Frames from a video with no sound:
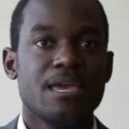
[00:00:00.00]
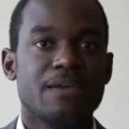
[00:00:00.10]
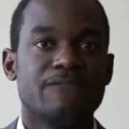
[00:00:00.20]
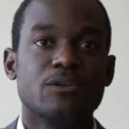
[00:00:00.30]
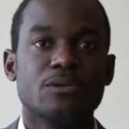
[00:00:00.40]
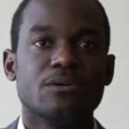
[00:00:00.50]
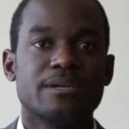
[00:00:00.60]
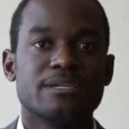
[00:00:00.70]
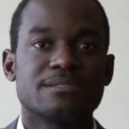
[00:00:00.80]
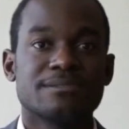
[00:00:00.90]
If you
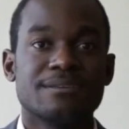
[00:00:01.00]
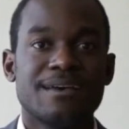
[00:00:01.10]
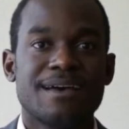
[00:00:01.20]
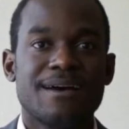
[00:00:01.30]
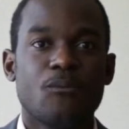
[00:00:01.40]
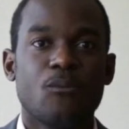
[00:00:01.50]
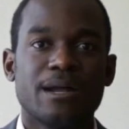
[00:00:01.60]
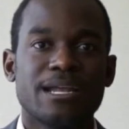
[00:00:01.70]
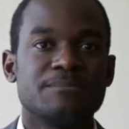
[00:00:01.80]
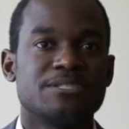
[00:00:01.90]
notice,
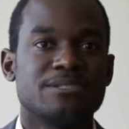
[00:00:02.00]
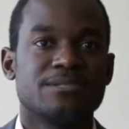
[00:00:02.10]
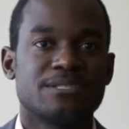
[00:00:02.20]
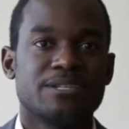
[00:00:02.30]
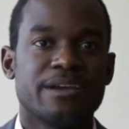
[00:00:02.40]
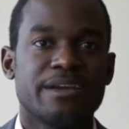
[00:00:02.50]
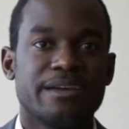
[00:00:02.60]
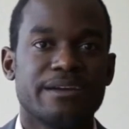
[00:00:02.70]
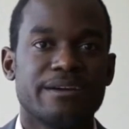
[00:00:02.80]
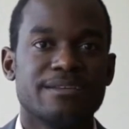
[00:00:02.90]
what I'm
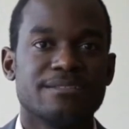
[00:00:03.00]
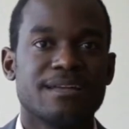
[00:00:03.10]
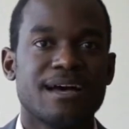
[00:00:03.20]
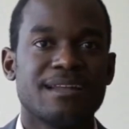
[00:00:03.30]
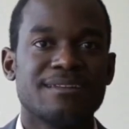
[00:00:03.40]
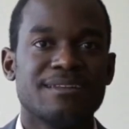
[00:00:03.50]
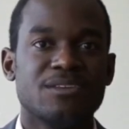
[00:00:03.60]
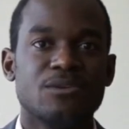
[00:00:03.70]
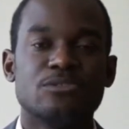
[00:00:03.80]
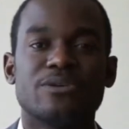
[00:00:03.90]
sharing here is not
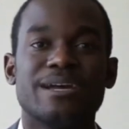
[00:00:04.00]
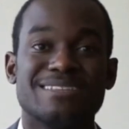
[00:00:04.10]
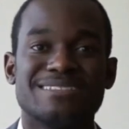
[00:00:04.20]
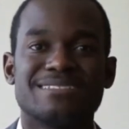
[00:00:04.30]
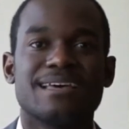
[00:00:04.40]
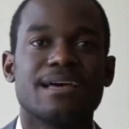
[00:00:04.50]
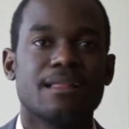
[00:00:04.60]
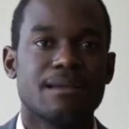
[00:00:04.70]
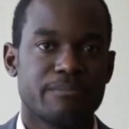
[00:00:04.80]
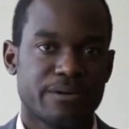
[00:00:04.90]
you trying to
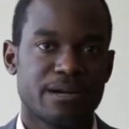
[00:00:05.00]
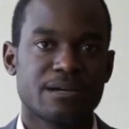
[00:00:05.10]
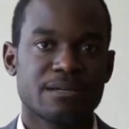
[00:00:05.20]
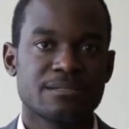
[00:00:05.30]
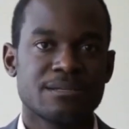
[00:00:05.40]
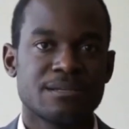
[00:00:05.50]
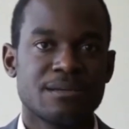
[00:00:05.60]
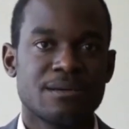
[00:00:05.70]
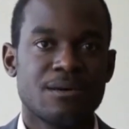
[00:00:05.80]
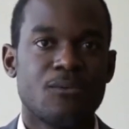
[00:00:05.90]
sell a product.
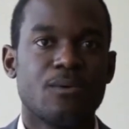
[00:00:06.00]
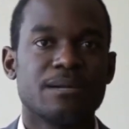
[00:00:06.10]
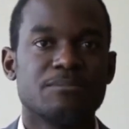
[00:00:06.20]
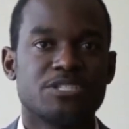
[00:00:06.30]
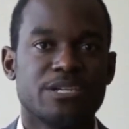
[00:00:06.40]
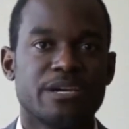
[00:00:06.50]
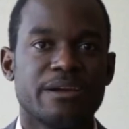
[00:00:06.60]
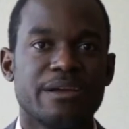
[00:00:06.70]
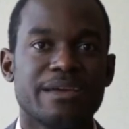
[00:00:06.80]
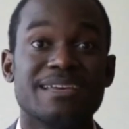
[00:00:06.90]
What I'm
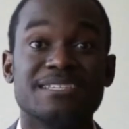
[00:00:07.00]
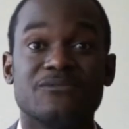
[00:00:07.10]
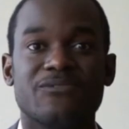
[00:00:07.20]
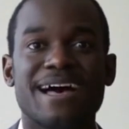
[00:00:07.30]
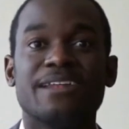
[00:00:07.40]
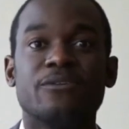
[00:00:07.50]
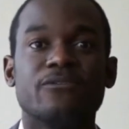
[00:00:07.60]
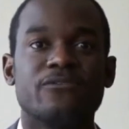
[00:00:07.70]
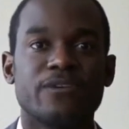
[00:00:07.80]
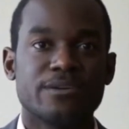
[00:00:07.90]
sharing is
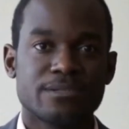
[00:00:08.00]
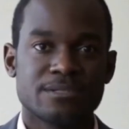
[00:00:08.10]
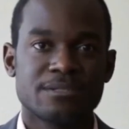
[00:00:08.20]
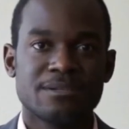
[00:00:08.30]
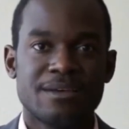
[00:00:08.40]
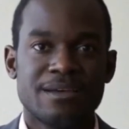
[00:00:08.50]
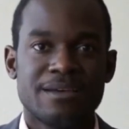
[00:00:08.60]
value first.